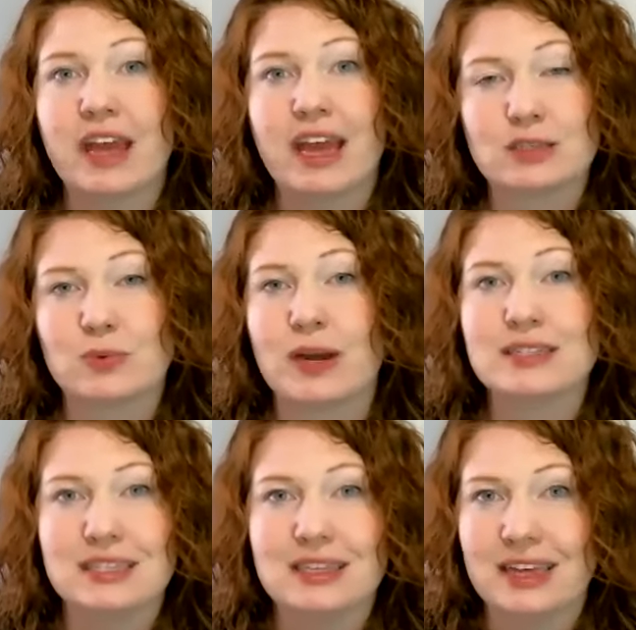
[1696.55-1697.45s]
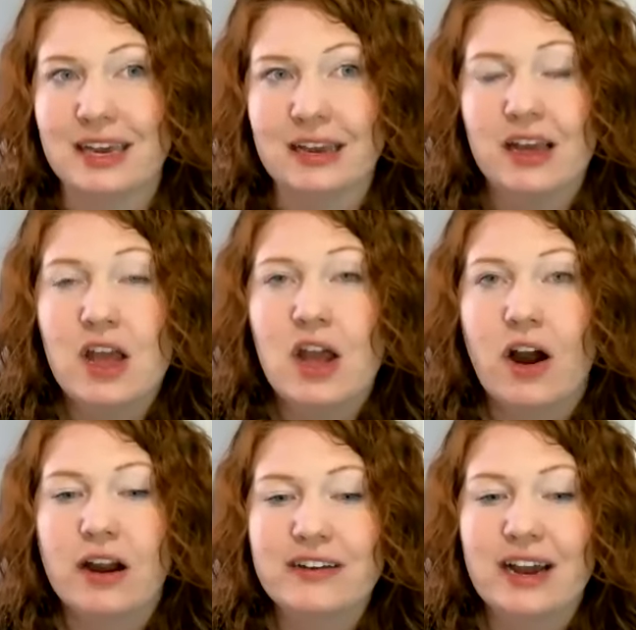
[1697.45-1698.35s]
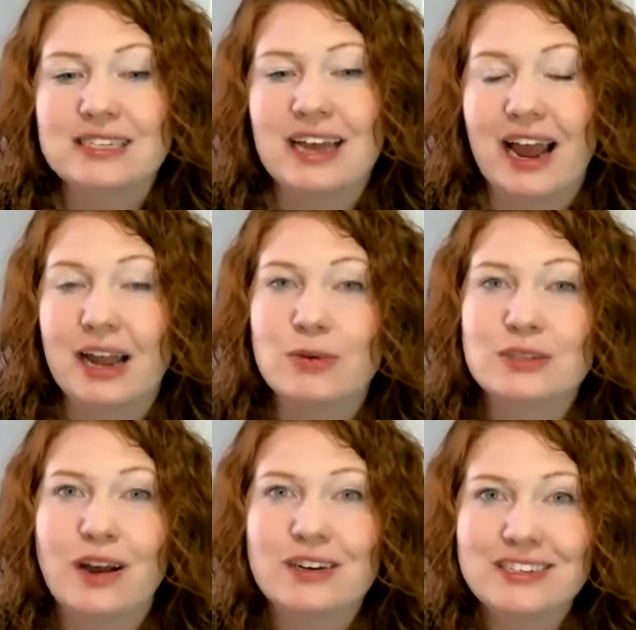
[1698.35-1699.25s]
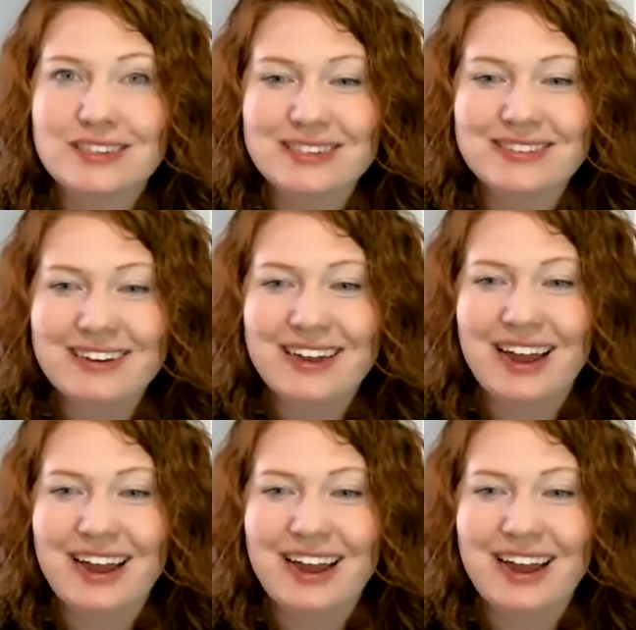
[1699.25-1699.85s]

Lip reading: XYZ thing. All right, guys, I will talk to you soon.